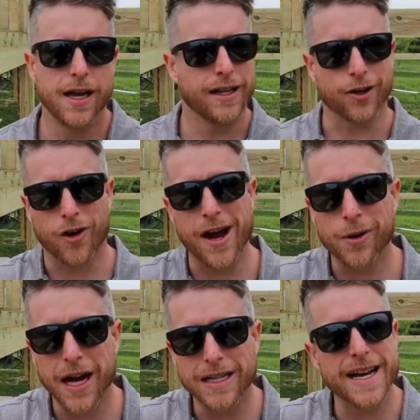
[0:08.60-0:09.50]
The ground
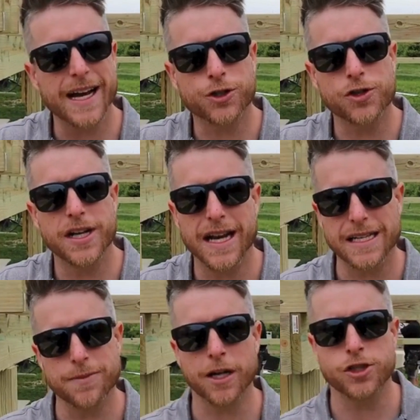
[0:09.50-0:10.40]
contact treated
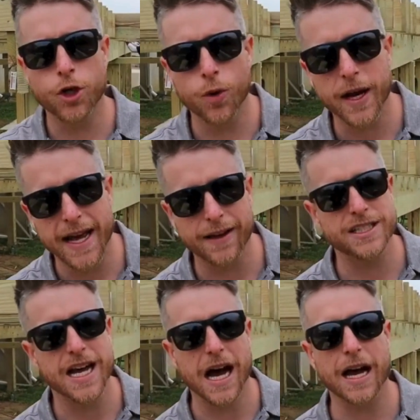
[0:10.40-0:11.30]
has about 2.5
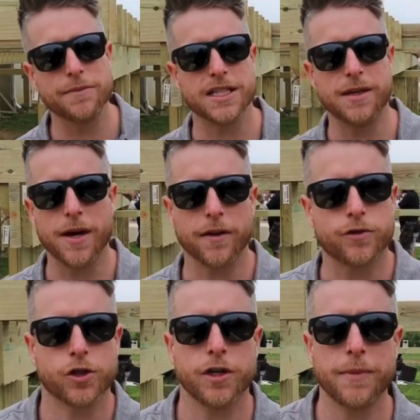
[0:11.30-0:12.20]
times the amount of
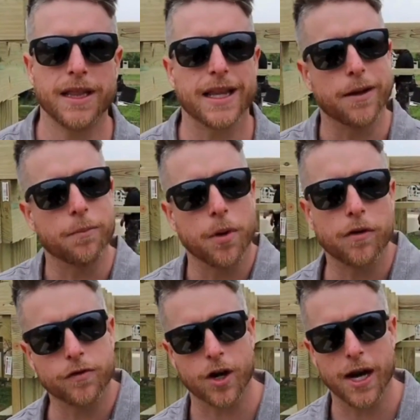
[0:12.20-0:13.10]
treatment that
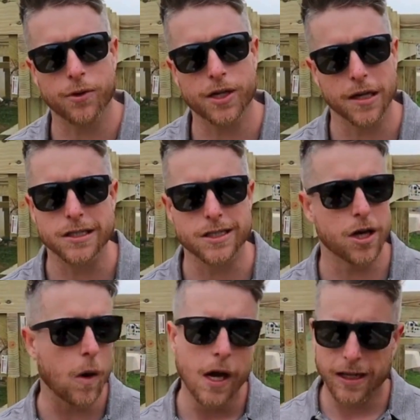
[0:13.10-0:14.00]
above ground does.
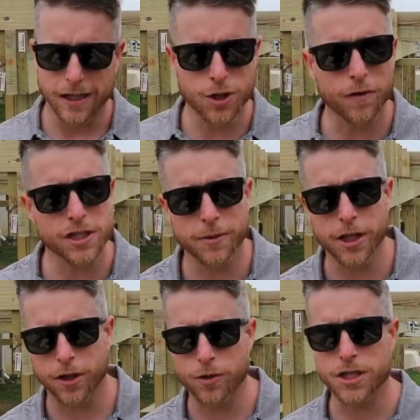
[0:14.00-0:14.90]
So let's go over some of
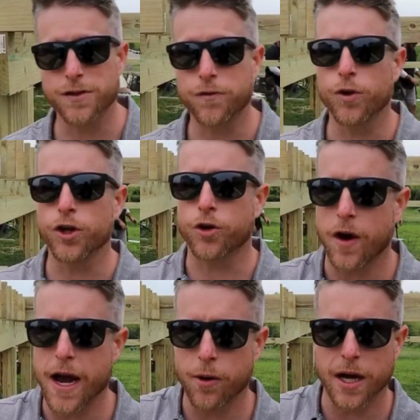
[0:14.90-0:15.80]
the uses for the
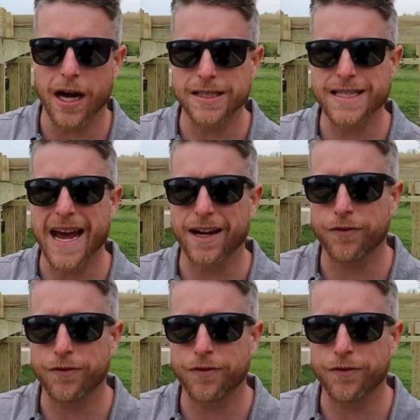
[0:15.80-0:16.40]
ground contact